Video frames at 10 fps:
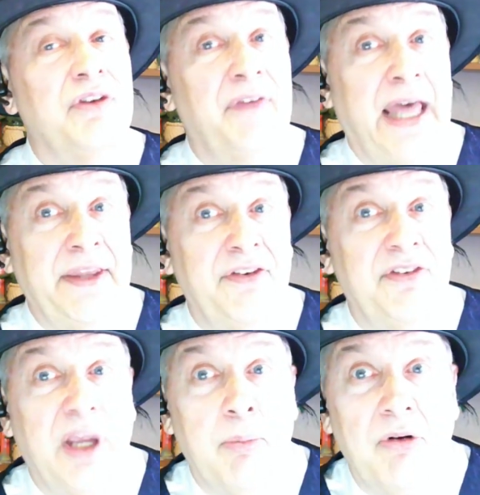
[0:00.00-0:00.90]
have had this
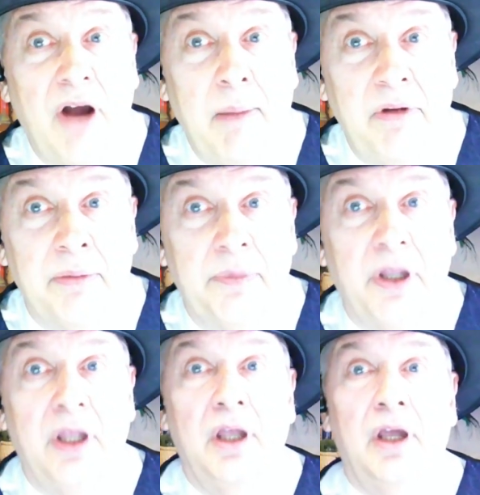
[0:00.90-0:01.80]
same problem.
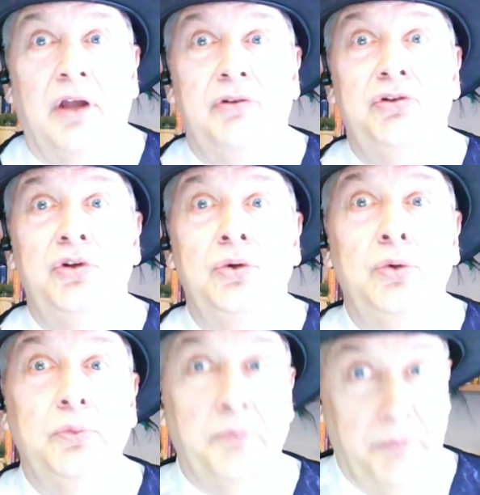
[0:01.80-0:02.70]

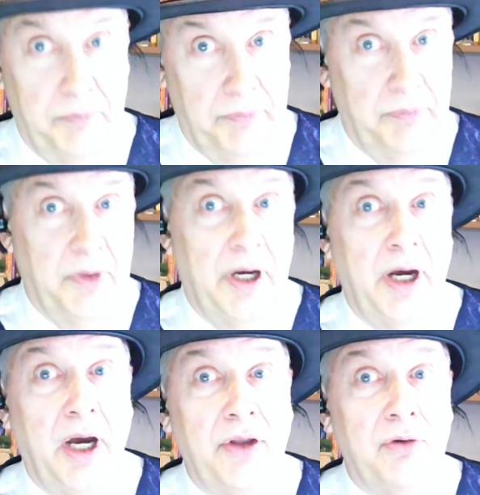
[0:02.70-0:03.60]
Do
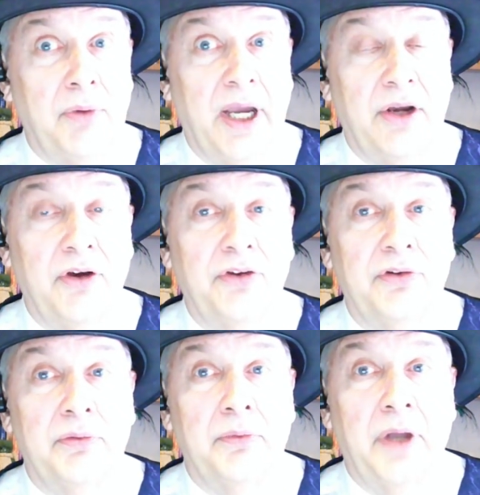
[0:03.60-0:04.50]
other writers
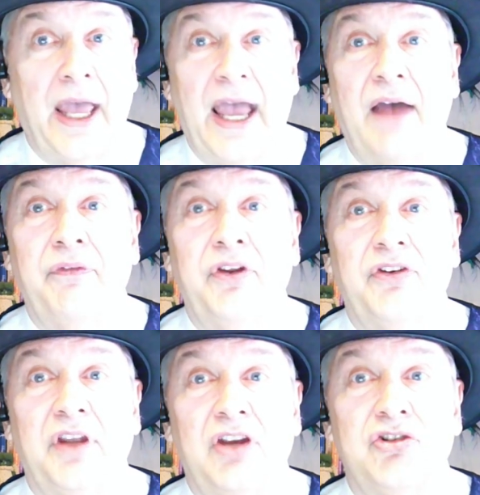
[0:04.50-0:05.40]
have this
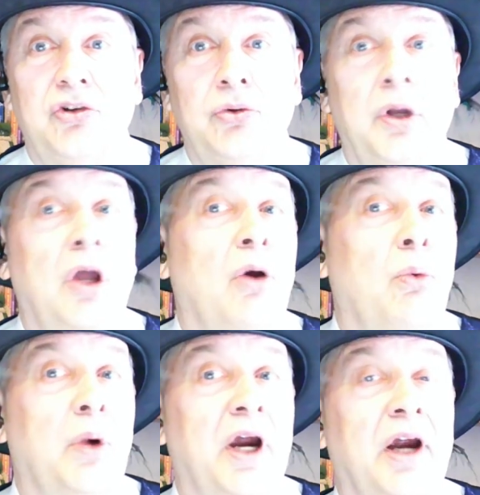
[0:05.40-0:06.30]
issue
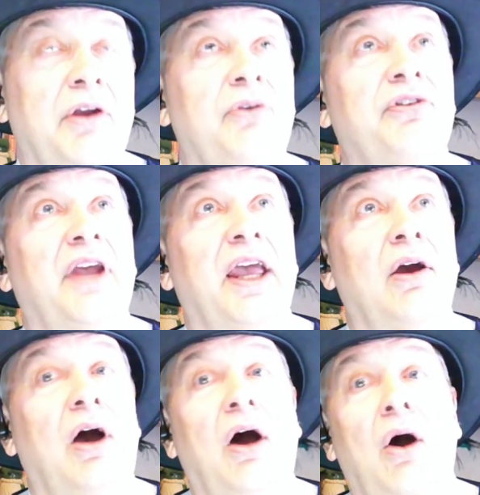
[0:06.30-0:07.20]
where you say,
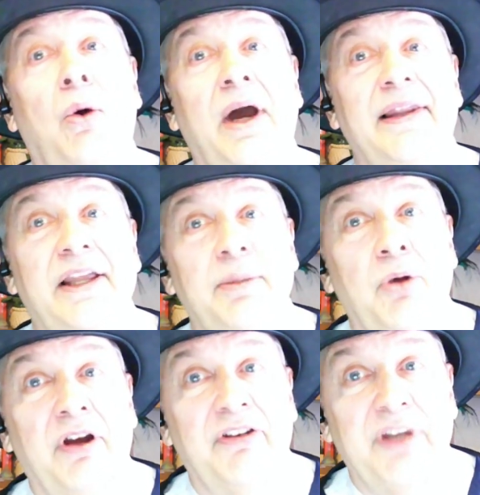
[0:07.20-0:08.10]
Oh, I like the
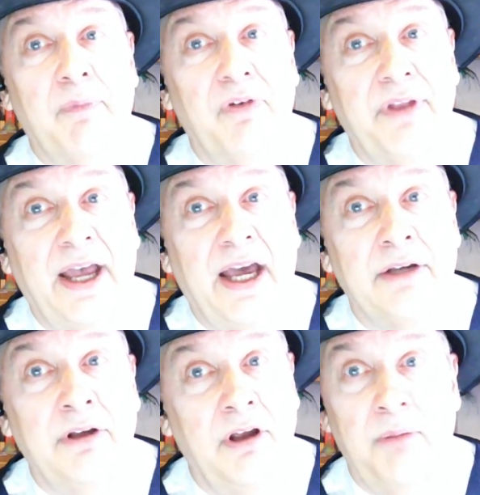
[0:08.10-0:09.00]
book except for that.
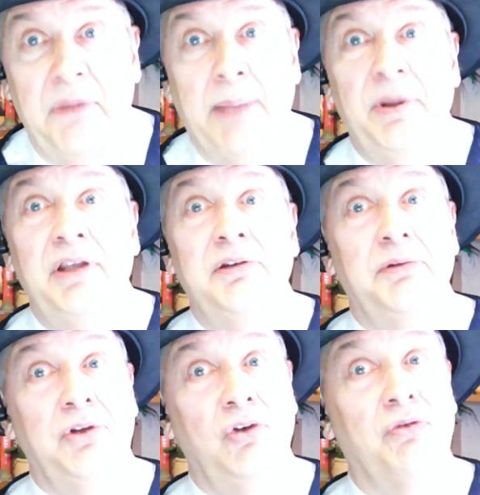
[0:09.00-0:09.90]
Maybe
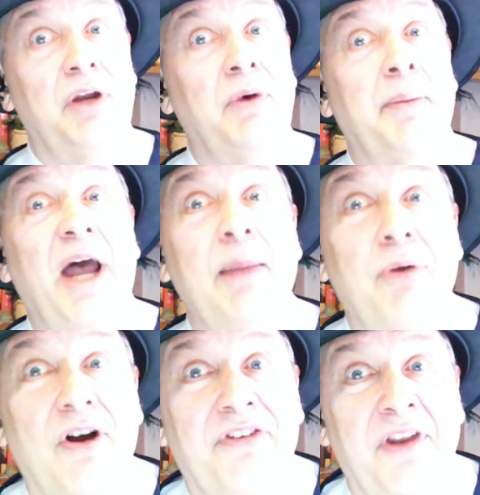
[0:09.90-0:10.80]
you've read one of my
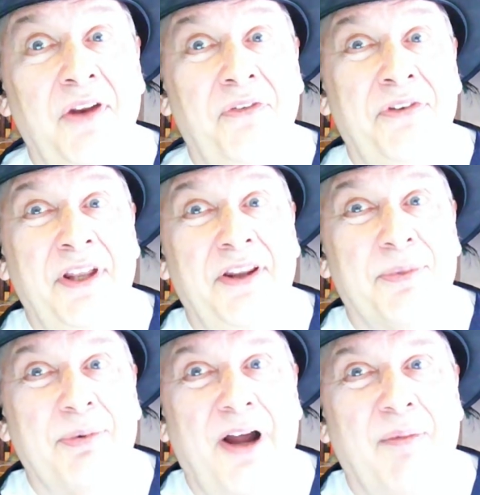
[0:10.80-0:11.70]
books and you've seen this
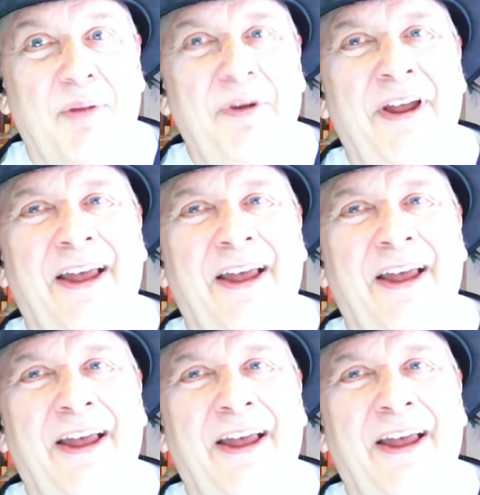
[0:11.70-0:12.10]
problem.